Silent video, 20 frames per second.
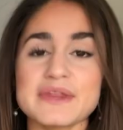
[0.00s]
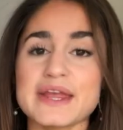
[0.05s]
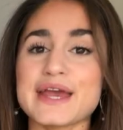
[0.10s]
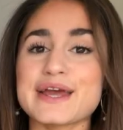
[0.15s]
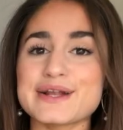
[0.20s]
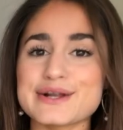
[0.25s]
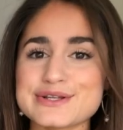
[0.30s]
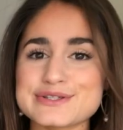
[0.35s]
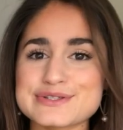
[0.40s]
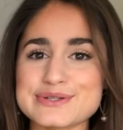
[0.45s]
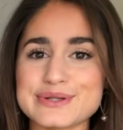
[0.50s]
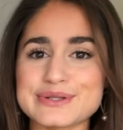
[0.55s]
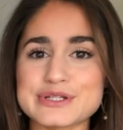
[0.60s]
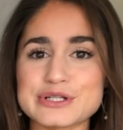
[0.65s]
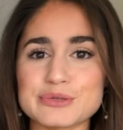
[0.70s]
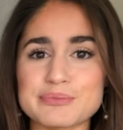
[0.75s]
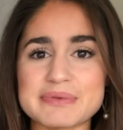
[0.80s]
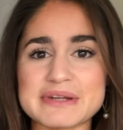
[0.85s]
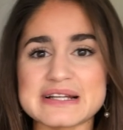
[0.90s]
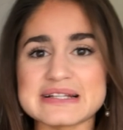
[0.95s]
and also a
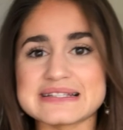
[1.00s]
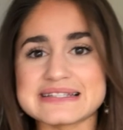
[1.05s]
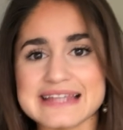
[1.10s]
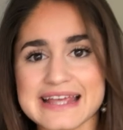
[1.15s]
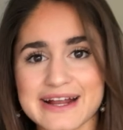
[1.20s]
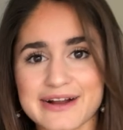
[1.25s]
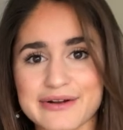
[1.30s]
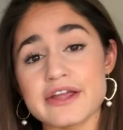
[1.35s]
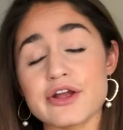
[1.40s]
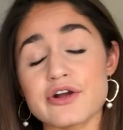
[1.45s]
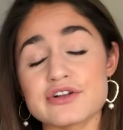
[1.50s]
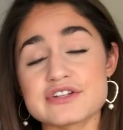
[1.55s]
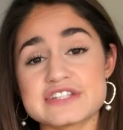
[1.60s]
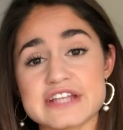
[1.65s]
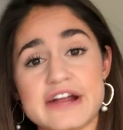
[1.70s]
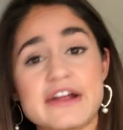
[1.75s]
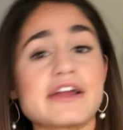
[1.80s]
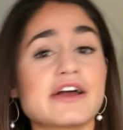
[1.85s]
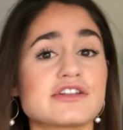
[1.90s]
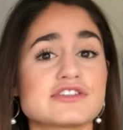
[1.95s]
little bit of dairy or
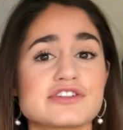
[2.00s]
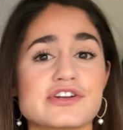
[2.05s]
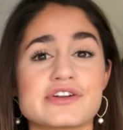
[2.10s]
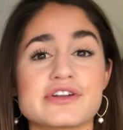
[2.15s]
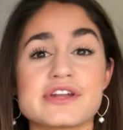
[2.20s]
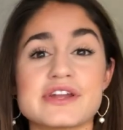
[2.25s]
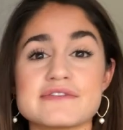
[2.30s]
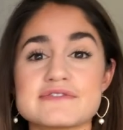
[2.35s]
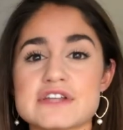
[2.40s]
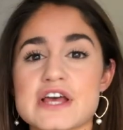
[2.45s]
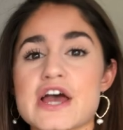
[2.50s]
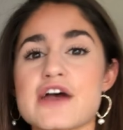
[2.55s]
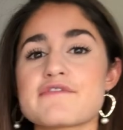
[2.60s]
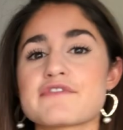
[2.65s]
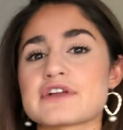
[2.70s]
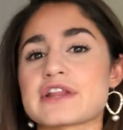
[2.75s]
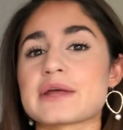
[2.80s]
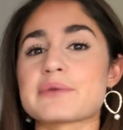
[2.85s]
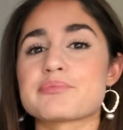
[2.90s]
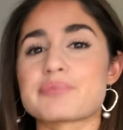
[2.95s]
dairy alternatives
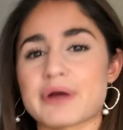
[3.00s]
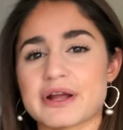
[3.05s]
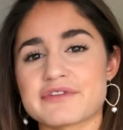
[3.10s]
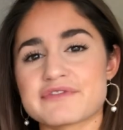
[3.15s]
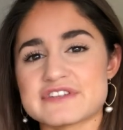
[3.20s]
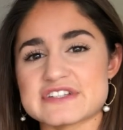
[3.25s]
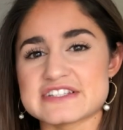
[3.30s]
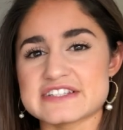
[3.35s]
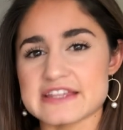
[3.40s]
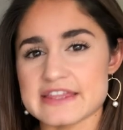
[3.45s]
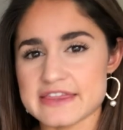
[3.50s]
for like breakfasty